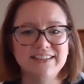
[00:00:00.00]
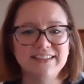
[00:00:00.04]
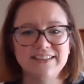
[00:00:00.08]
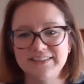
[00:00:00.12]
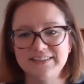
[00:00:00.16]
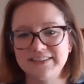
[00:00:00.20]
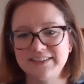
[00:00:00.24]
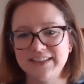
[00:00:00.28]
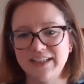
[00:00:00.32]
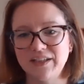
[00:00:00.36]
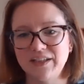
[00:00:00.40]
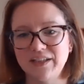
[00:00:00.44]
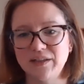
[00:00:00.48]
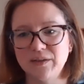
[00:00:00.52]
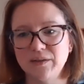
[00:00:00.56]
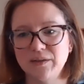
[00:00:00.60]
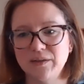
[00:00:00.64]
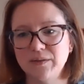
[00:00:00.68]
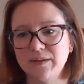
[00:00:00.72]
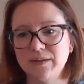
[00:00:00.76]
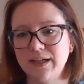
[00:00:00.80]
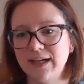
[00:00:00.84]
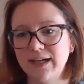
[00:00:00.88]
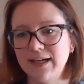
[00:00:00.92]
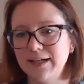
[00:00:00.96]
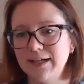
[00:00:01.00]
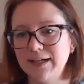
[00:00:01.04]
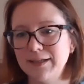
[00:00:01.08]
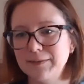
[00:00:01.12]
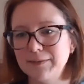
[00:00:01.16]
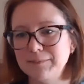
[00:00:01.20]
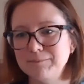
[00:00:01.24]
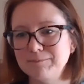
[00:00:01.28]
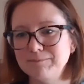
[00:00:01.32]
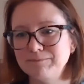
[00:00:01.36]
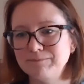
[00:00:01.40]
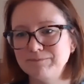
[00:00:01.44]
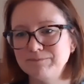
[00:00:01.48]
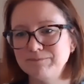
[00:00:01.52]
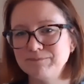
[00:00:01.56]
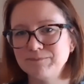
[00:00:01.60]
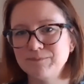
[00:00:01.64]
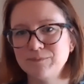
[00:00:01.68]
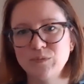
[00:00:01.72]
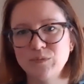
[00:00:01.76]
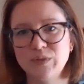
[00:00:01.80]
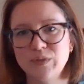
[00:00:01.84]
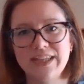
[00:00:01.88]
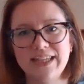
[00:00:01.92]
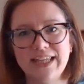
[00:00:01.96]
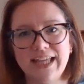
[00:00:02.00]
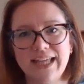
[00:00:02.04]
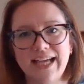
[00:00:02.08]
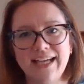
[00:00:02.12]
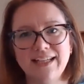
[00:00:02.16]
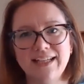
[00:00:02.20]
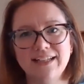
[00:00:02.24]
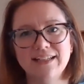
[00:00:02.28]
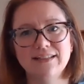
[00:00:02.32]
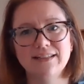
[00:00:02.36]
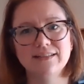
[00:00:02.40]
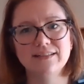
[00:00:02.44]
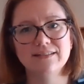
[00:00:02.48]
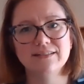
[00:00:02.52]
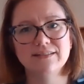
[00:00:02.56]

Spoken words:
So with that.